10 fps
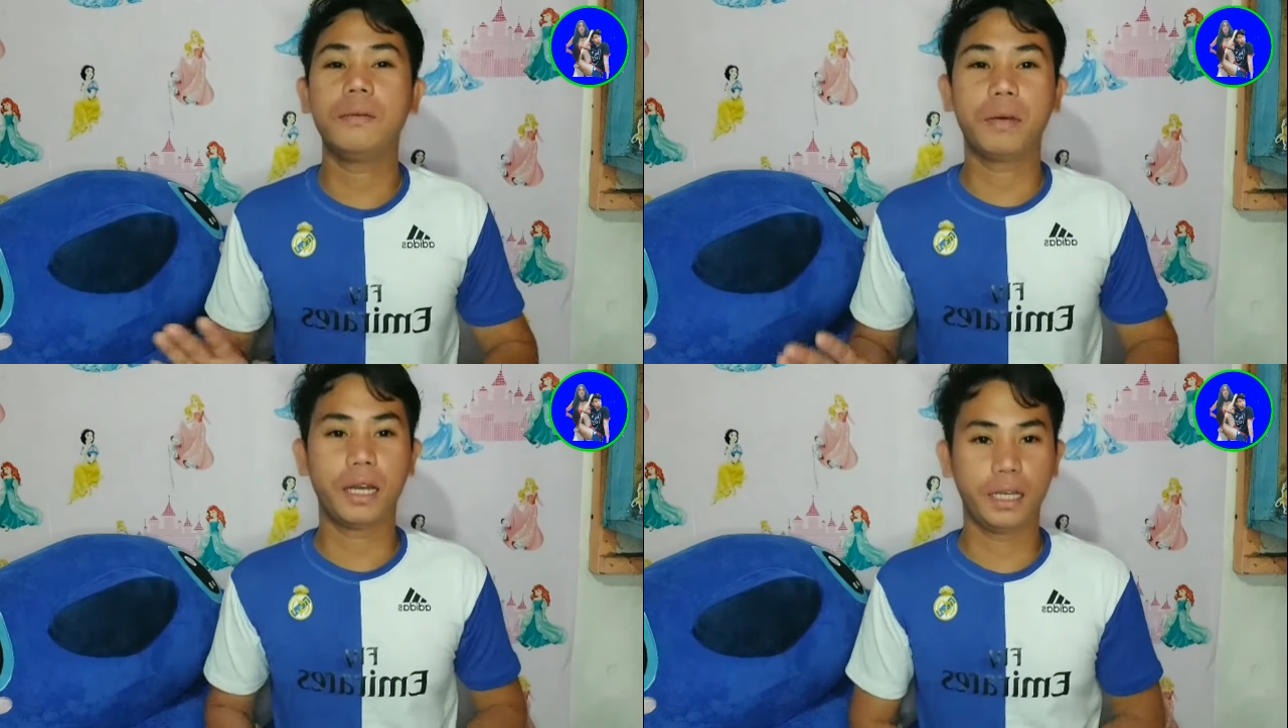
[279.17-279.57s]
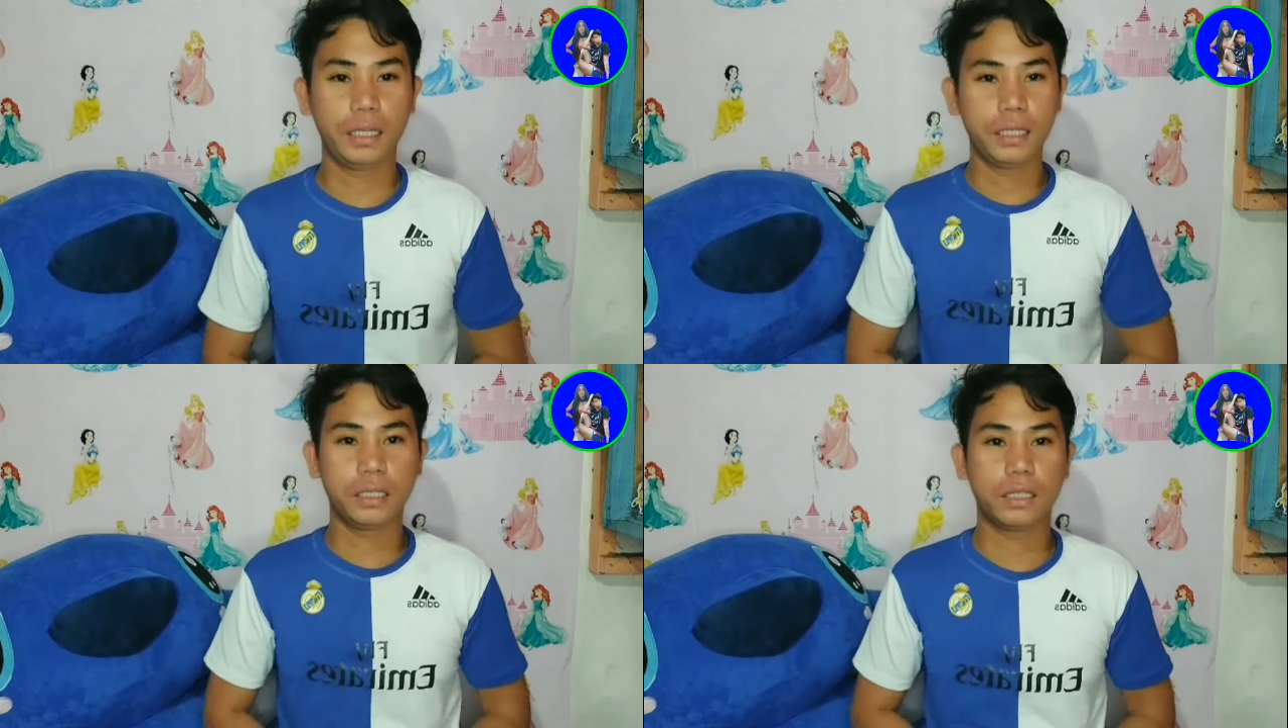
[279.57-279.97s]
never
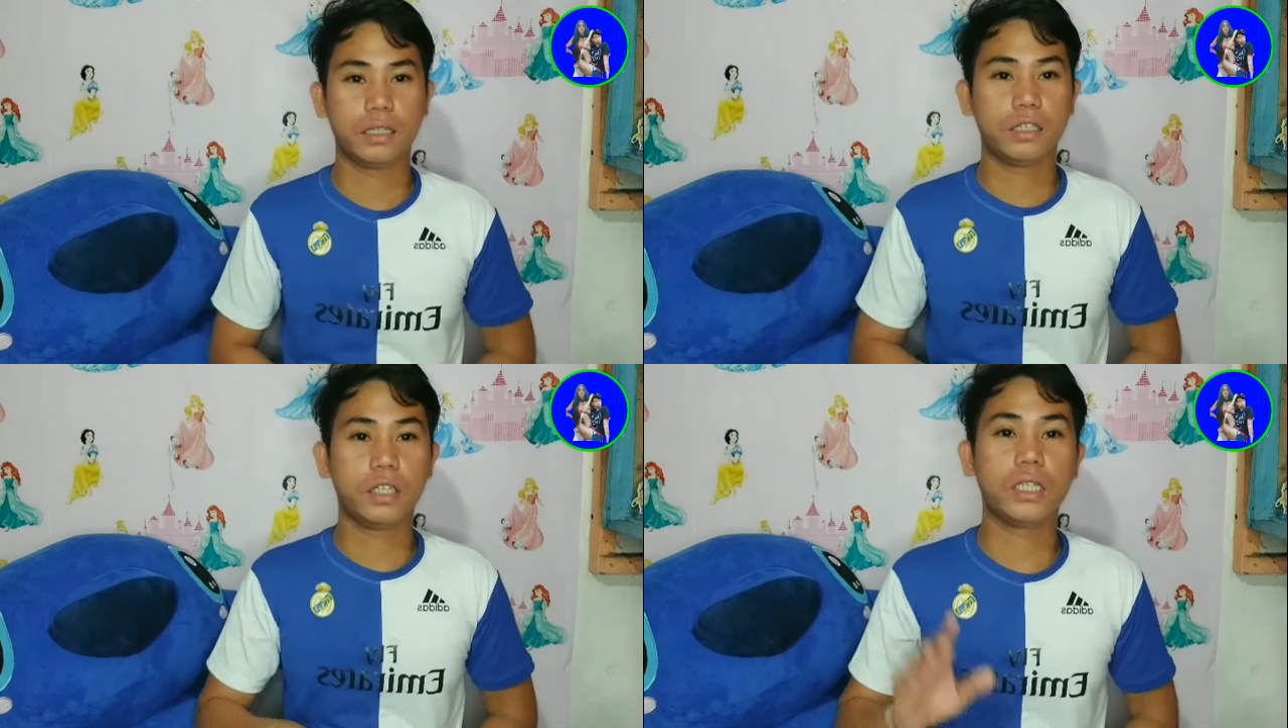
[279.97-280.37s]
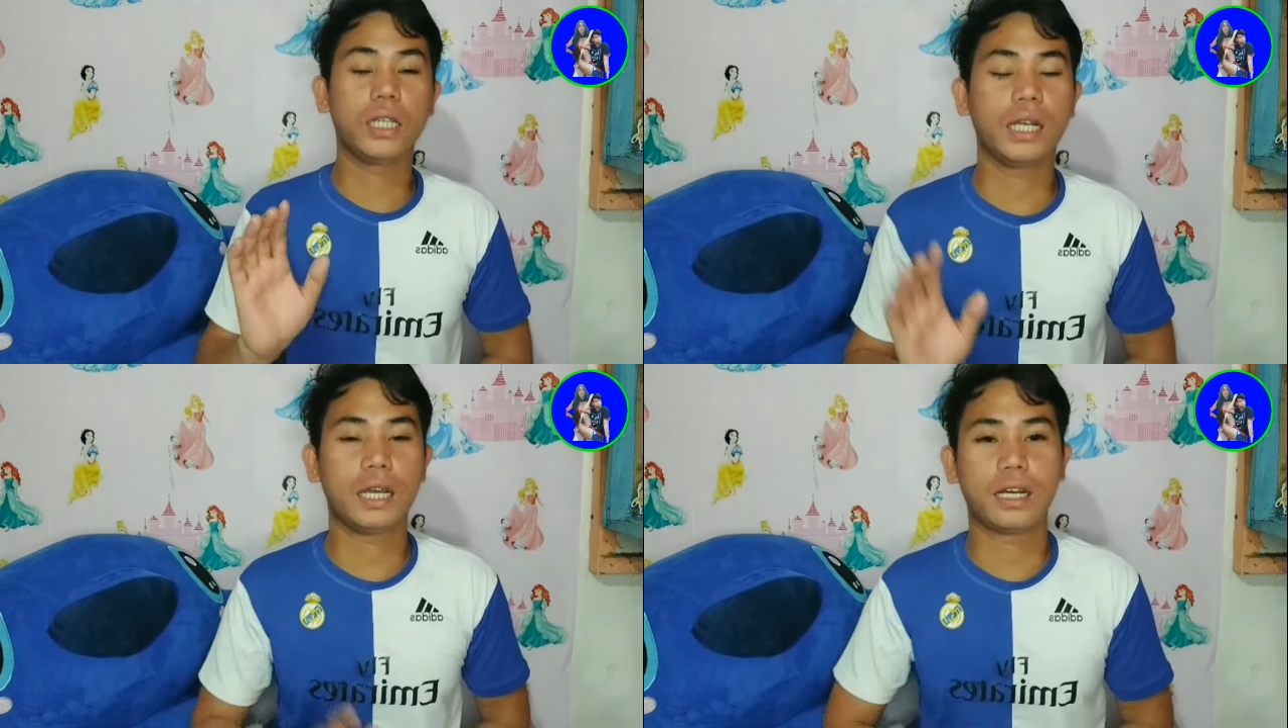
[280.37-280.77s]
mind,
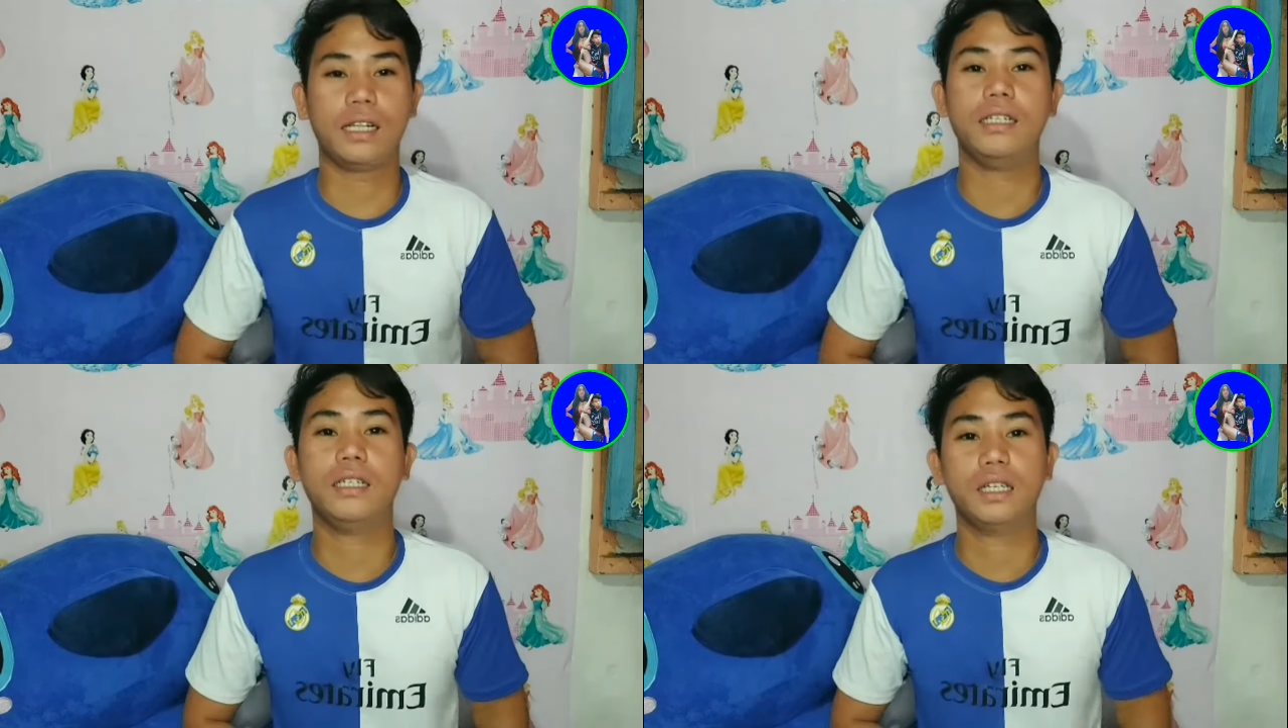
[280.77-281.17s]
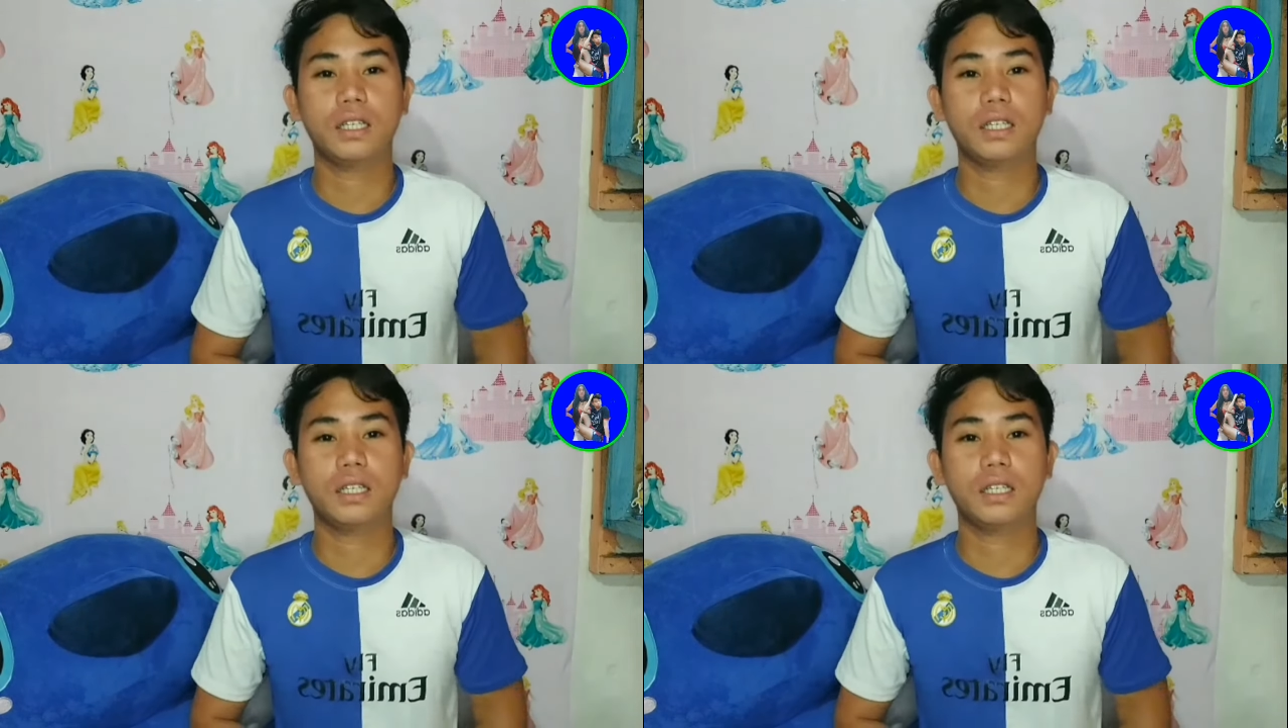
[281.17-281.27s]
just a little.